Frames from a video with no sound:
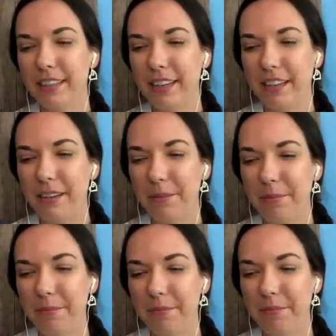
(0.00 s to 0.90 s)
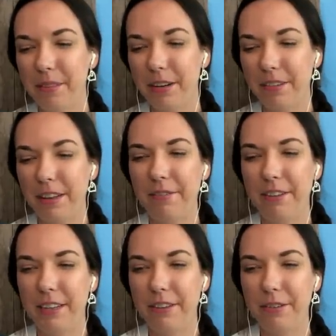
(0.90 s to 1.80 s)
Um, there's
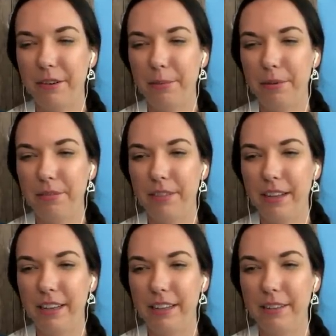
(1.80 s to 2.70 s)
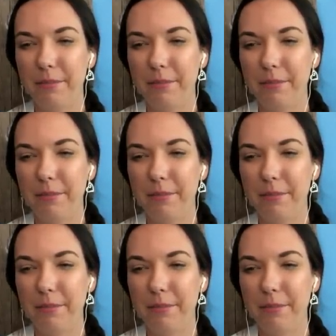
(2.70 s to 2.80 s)
definitely a trope of like